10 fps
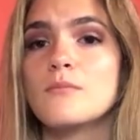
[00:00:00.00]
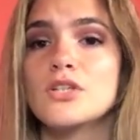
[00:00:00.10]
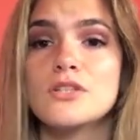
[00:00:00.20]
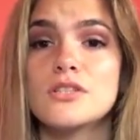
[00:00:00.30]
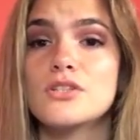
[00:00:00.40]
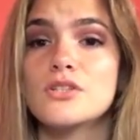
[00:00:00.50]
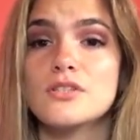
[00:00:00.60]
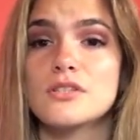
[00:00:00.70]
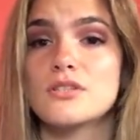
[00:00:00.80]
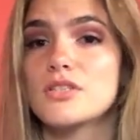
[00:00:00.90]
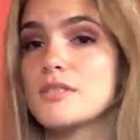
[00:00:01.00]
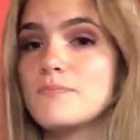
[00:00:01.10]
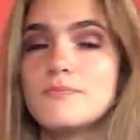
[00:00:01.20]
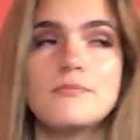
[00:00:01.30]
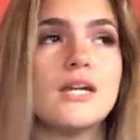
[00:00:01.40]
She's just
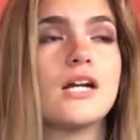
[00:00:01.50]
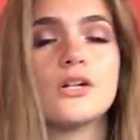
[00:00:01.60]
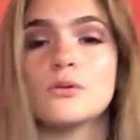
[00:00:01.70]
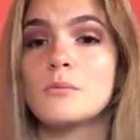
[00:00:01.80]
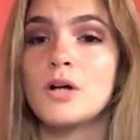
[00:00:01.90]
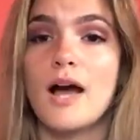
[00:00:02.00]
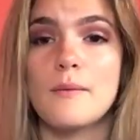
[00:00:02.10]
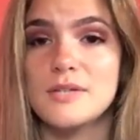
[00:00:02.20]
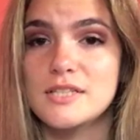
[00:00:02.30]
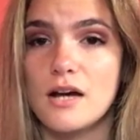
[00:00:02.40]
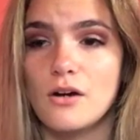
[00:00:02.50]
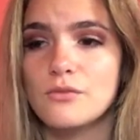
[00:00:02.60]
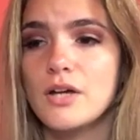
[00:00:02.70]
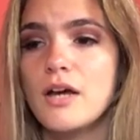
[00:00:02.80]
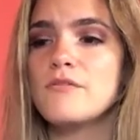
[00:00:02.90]
being her normal happy
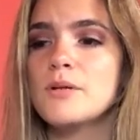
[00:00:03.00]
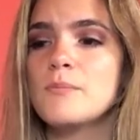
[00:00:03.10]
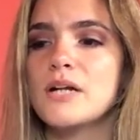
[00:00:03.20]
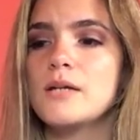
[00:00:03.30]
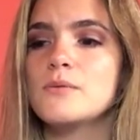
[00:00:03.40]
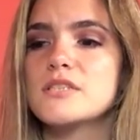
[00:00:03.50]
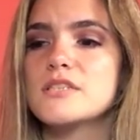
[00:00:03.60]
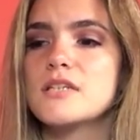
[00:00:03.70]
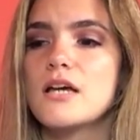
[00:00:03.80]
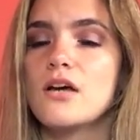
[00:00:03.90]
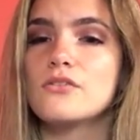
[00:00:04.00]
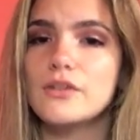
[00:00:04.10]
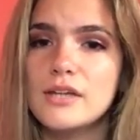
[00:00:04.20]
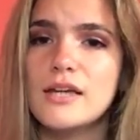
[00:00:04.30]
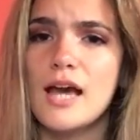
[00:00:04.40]
self. Everybody was
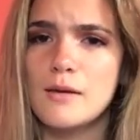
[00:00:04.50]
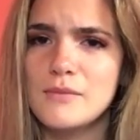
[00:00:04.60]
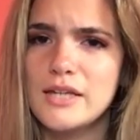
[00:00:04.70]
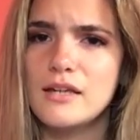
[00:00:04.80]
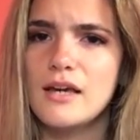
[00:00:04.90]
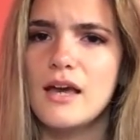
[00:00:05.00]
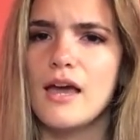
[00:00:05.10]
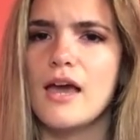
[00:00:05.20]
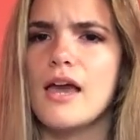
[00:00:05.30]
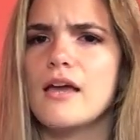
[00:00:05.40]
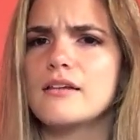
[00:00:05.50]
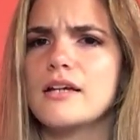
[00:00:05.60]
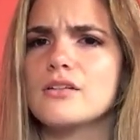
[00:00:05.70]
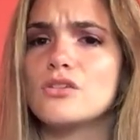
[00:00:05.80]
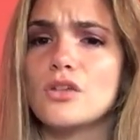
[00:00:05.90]
looking at me and
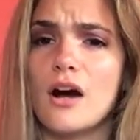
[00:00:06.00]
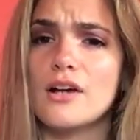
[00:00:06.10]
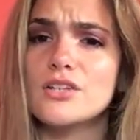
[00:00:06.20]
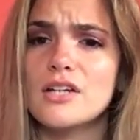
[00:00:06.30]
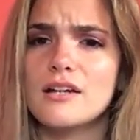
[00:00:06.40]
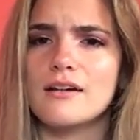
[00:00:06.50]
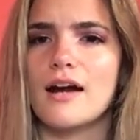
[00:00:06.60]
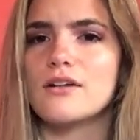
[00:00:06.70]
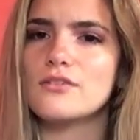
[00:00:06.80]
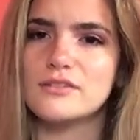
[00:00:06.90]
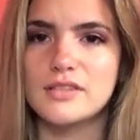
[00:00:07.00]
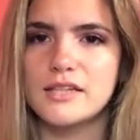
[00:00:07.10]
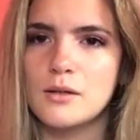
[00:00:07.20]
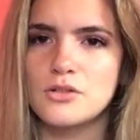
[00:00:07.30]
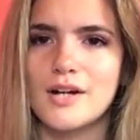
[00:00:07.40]
like dodging, and kind of looked like
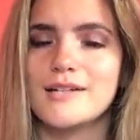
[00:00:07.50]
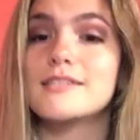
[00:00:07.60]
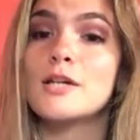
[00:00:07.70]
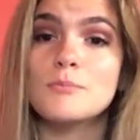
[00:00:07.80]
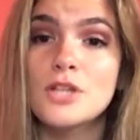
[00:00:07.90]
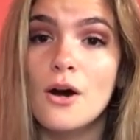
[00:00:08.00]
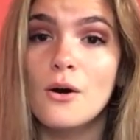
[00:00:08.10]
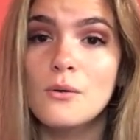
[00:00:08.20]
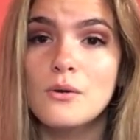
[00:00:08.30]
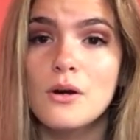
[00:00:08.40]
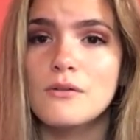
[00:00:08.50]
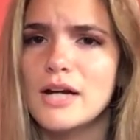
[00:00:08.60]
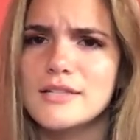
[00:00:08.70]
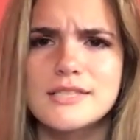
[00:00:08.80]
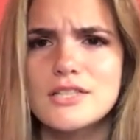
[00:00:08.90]
they were trying to tiptoe
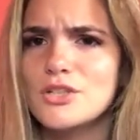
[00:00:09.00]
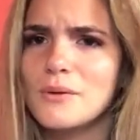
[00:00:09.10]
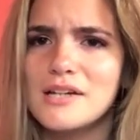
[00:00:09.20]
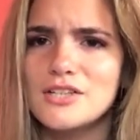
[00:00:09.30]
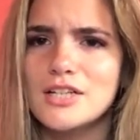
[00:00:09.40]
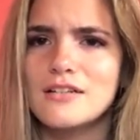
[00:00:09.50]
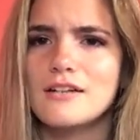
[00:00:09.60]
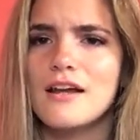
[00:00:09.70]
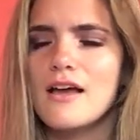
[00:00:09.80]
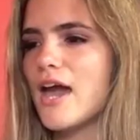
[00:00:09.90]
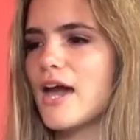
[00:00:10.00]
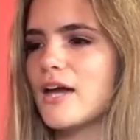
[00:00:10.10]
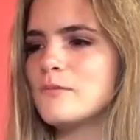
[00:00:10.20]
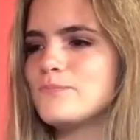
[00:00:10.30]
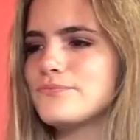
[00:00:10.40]
around a situation.
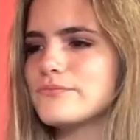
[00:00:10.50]
And